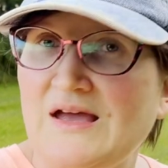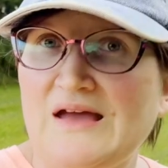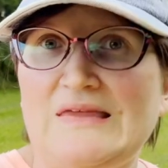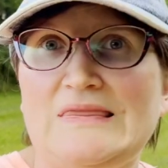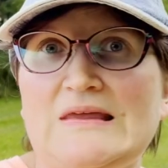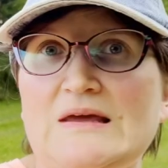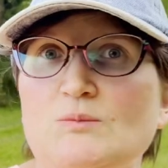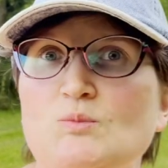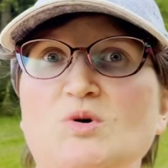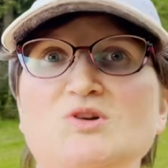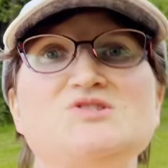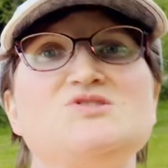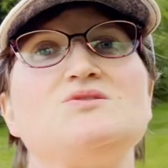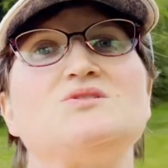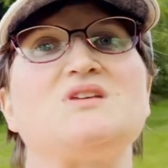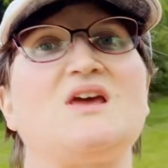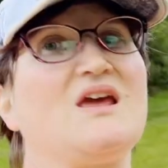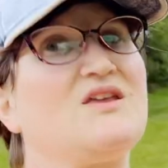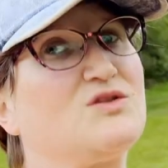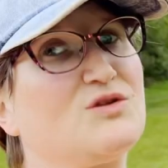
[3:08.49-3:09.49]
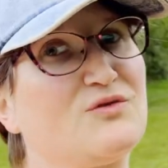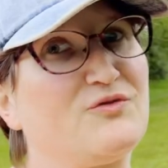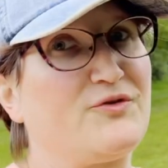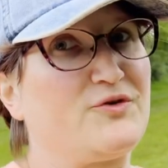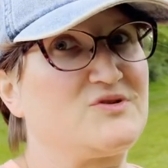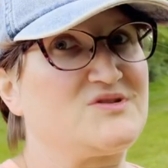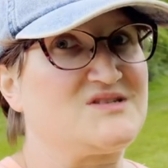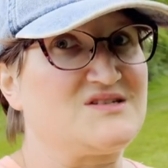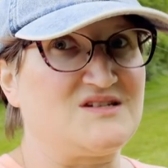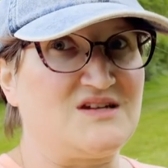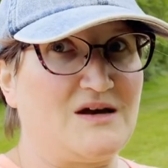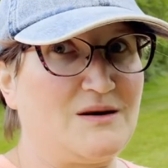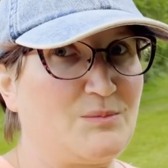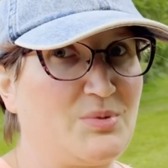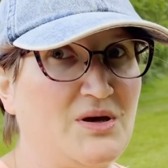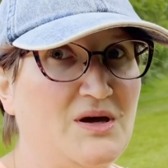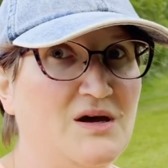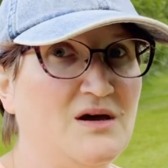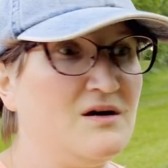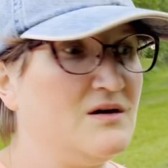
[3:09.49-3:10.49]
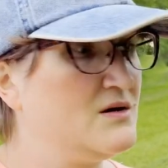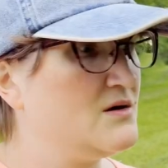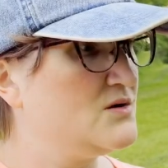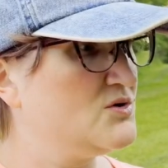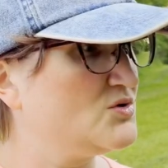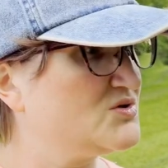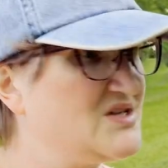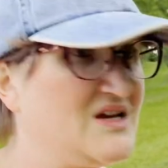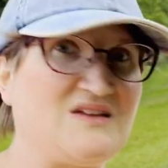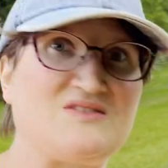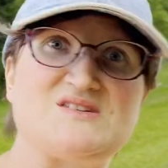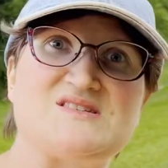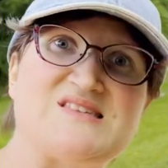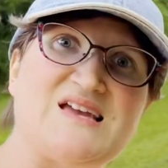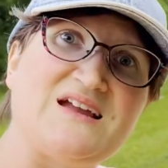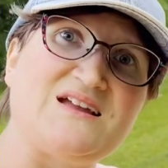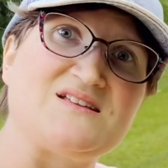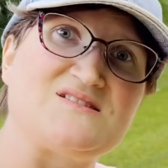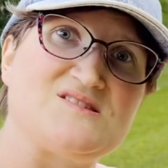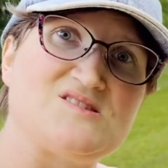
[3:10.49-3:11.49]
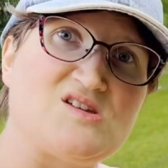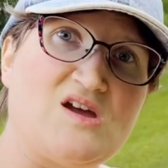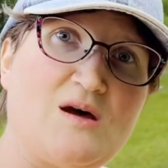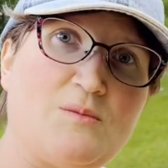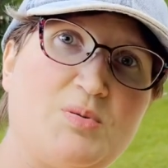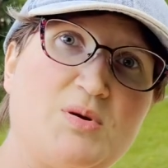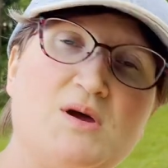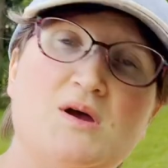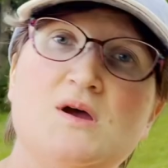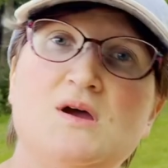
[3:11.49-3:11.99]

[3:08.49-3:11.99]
And then once you take the first step, you'll take the second step,